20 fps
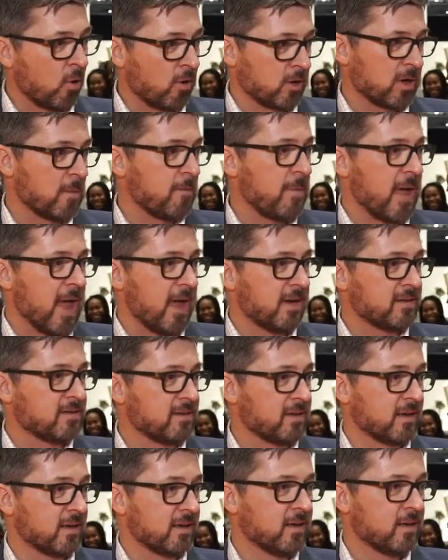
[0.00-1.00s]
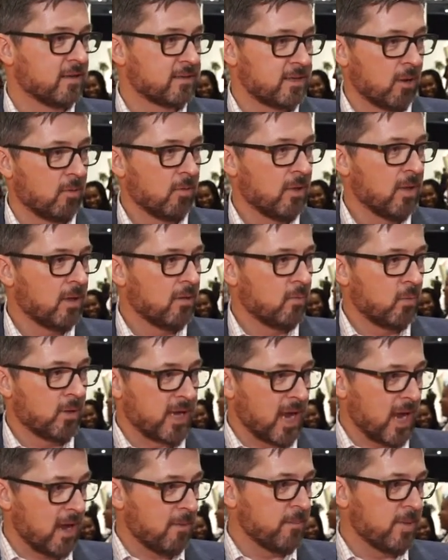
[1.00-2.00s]
or capacity. So we
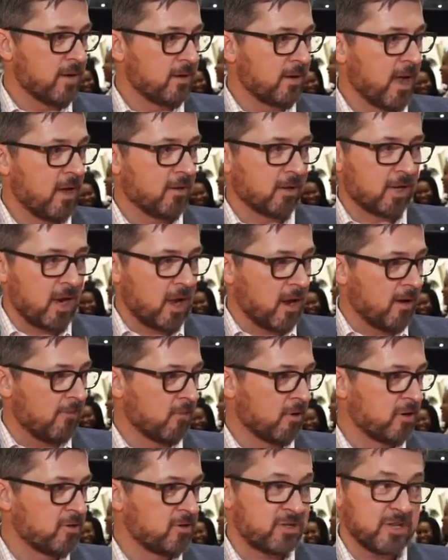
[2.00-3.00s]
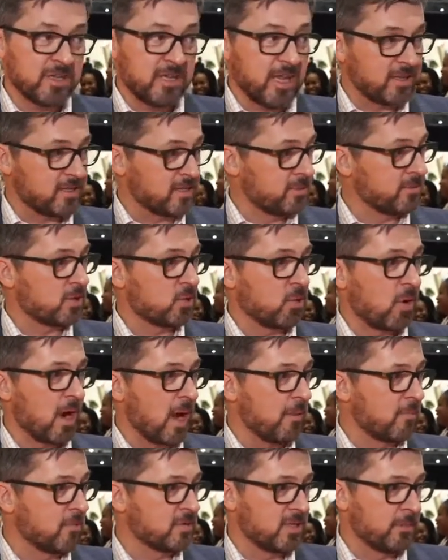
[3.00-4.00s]
got to build out coverage to get
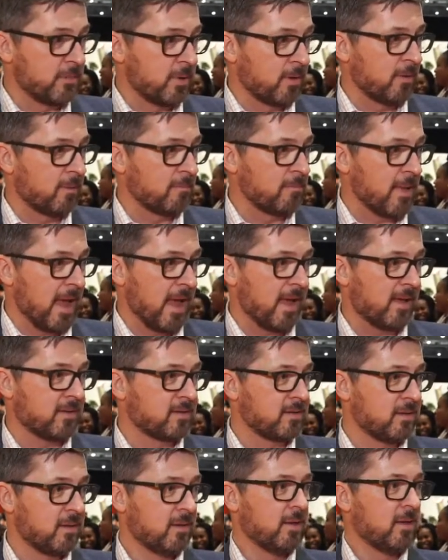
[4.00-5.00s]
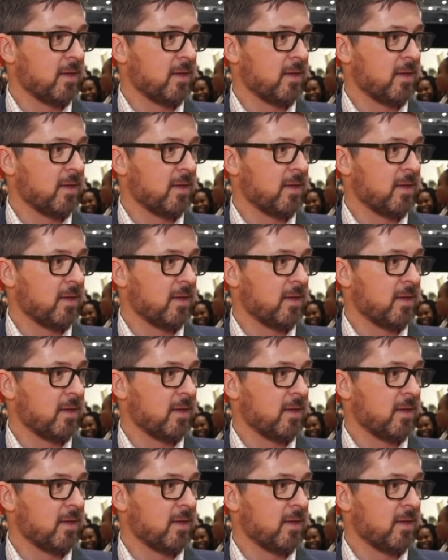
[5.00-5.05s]
subscribers to build up mass,